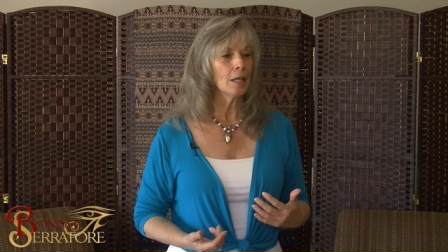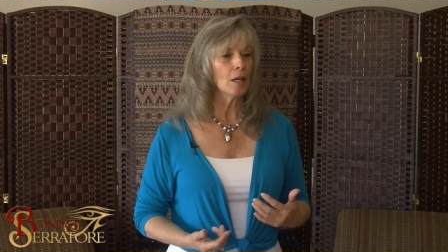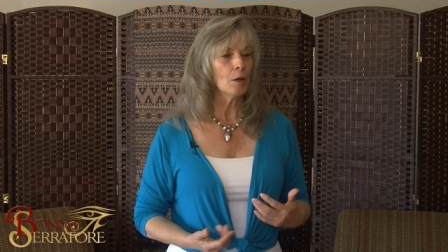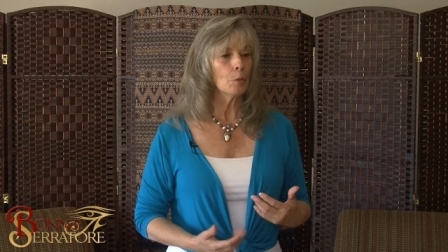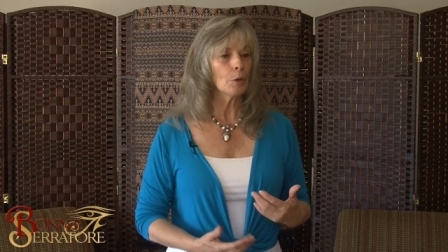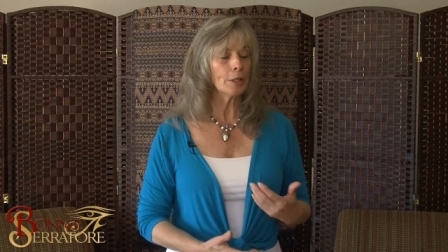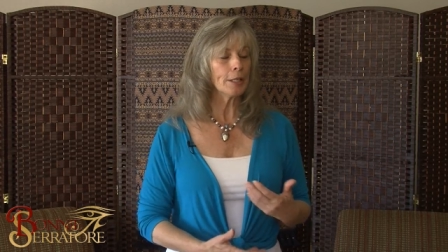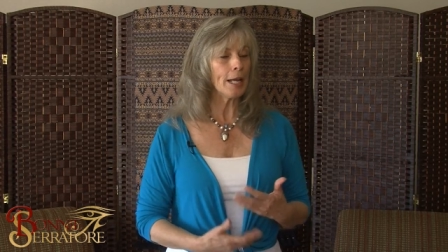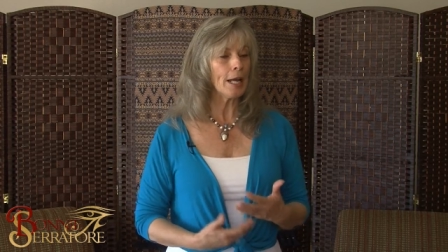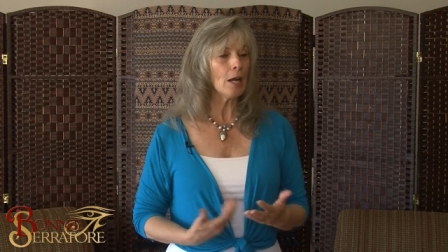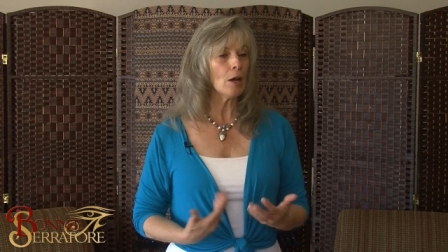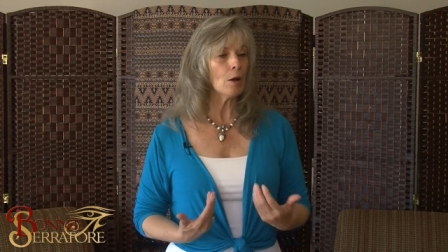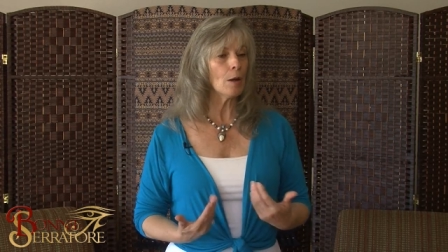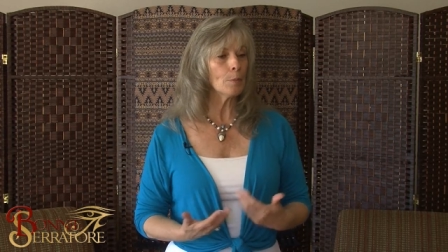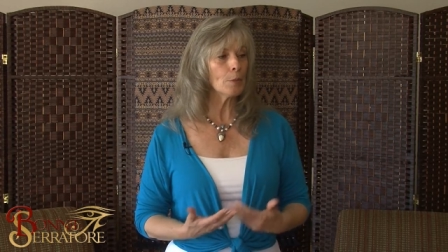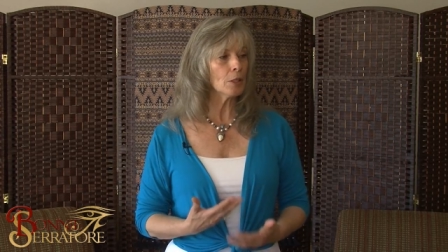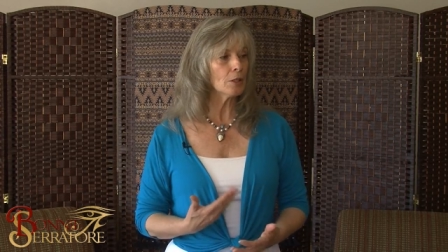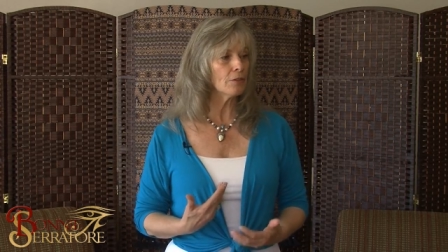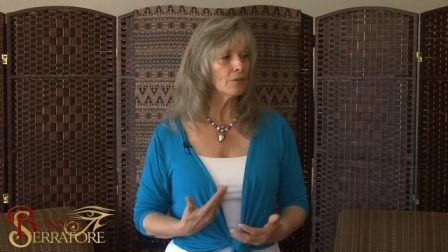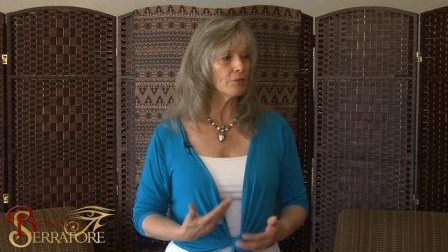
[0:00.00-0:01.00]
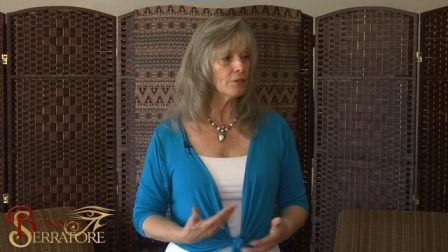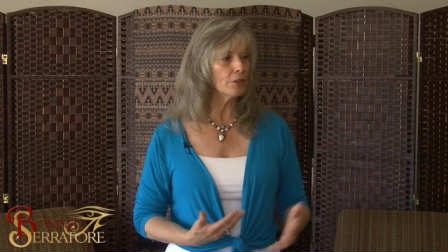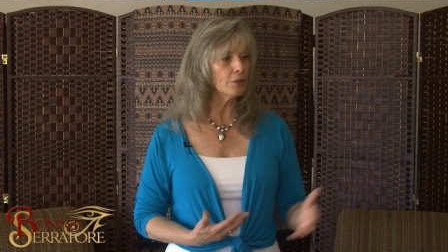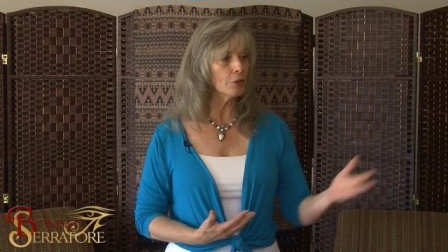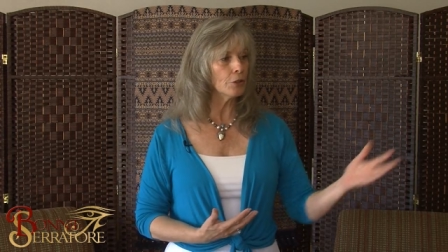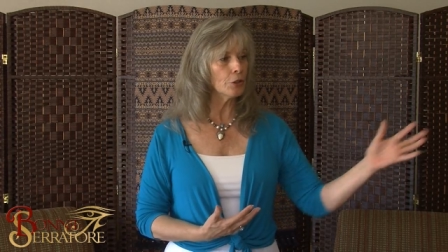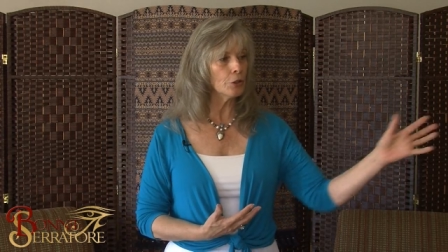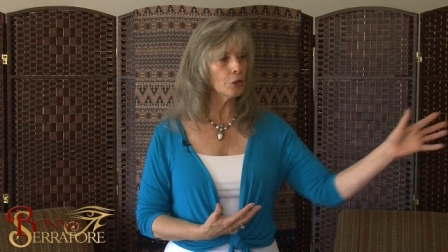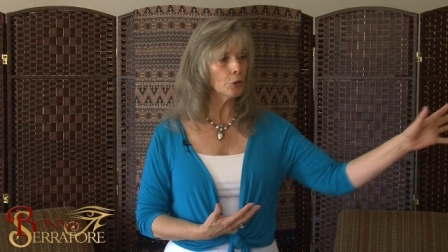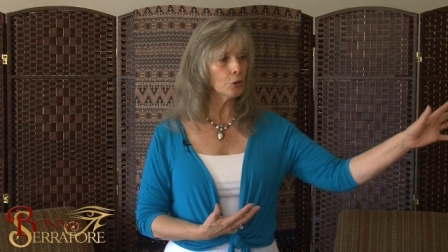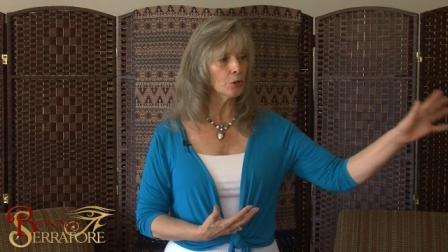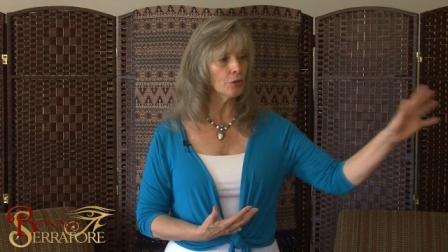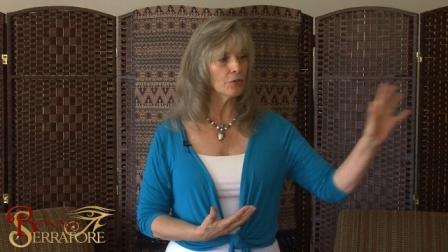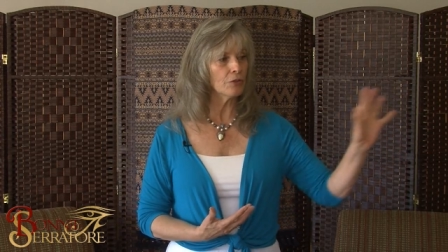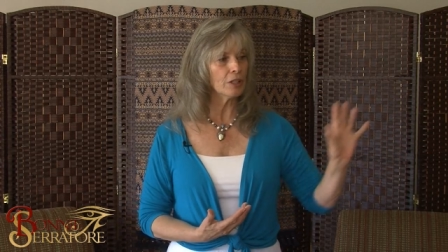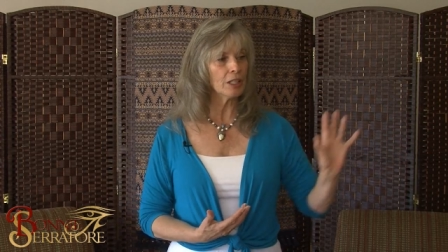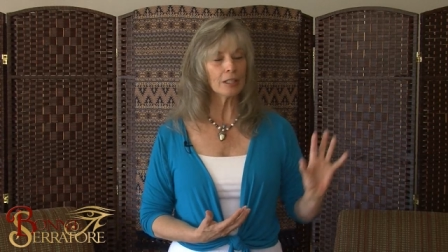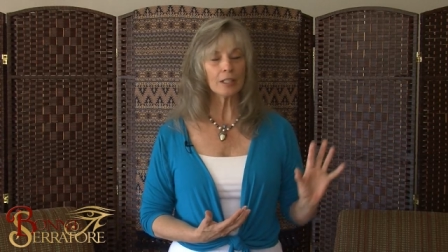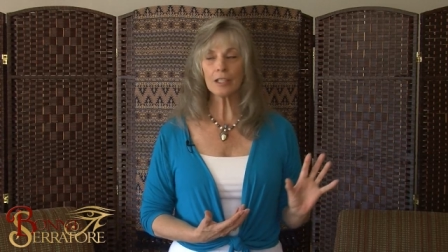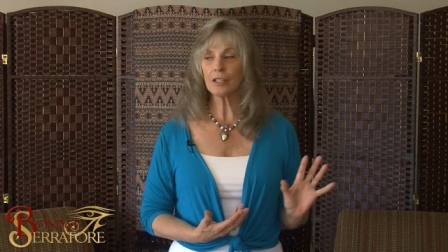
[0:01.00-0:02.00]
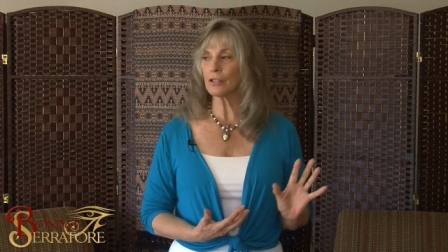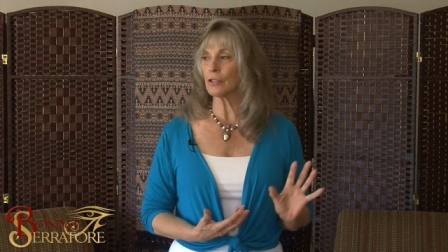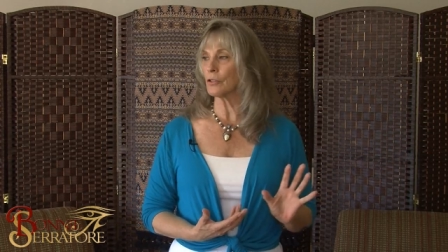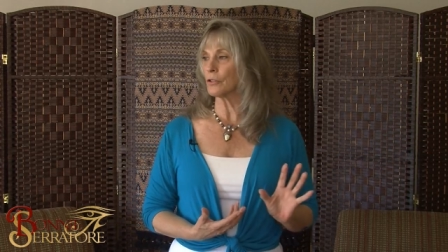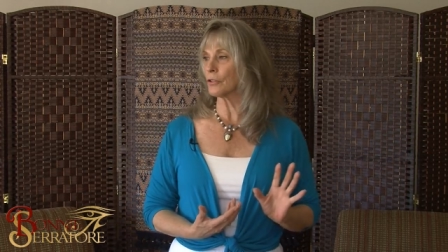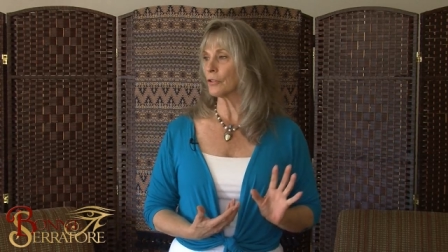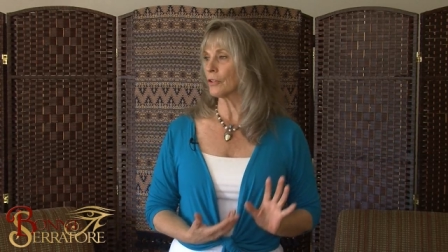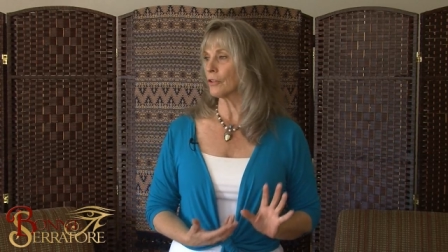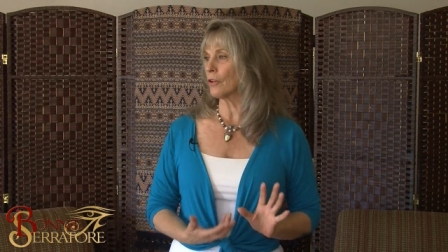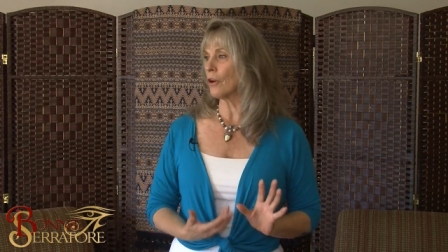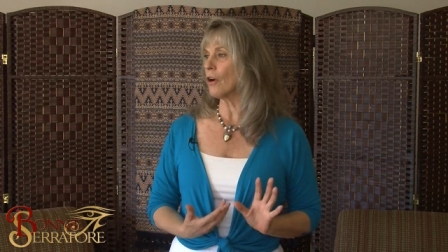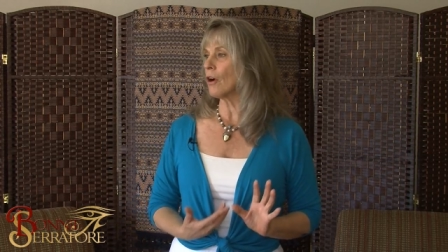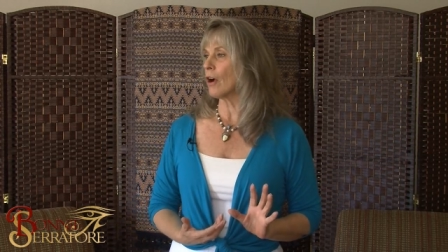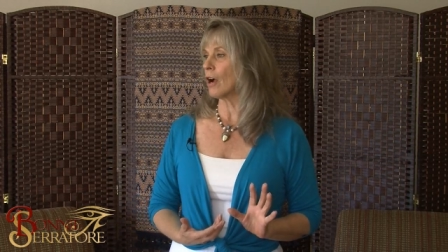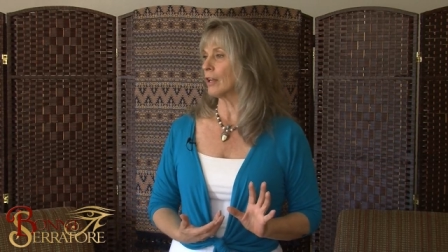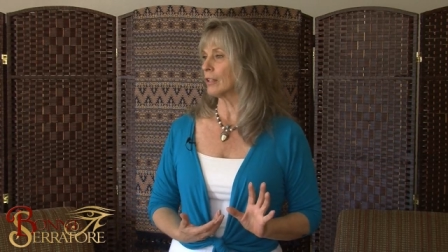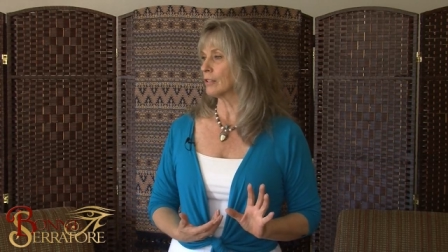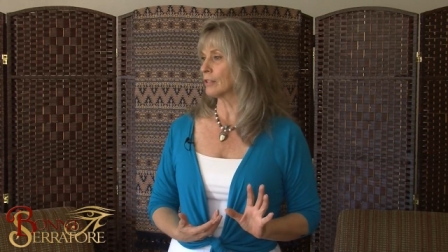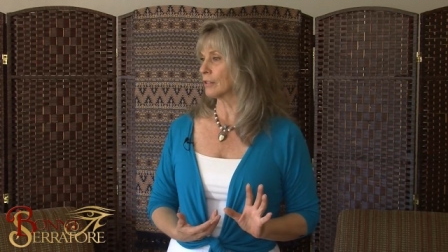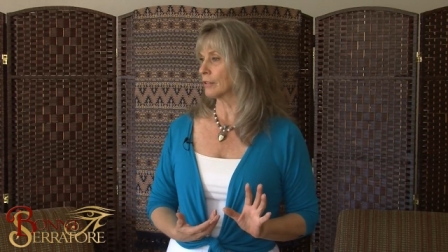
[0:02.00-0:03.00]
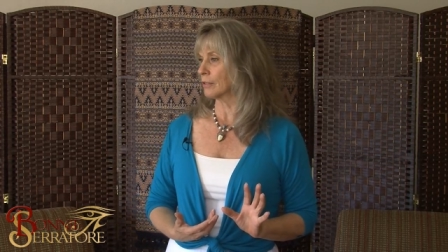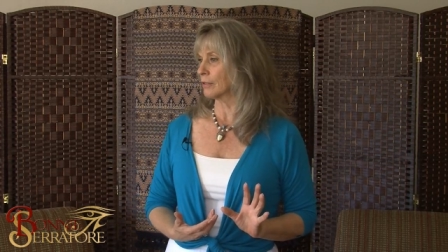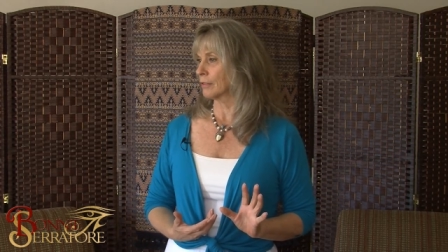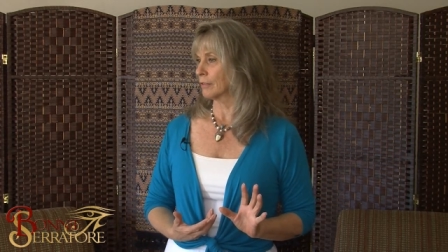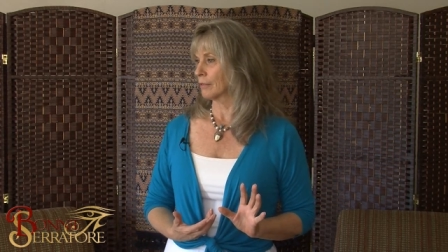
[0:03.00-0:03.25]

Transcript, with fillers: Well, now I'm going to feel your feelings and your thoughts